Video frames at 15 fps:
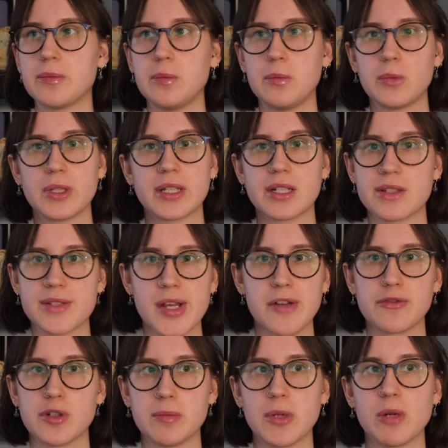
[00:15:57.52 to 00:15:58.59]
really
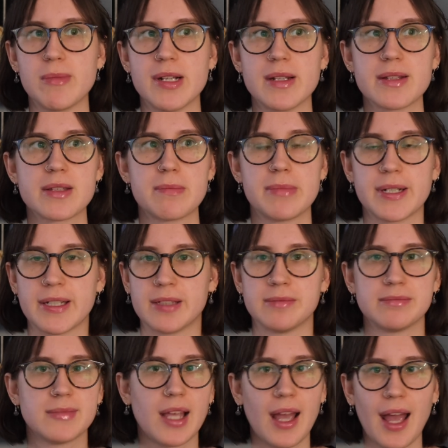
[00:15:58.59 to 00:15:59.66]
insightful moments, but
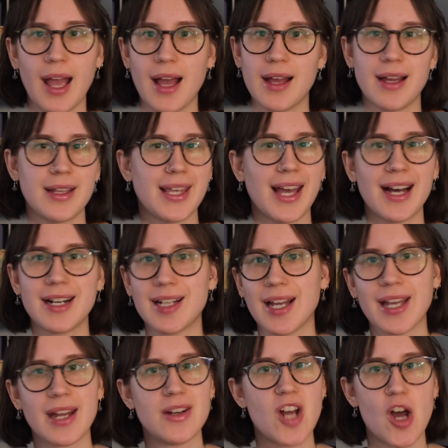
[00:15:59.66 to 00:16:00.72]
yeah,
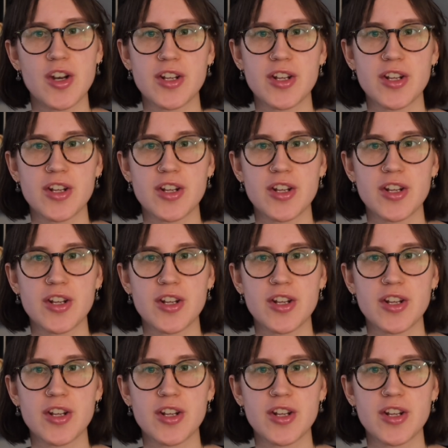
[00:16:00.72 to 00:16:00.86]
again, not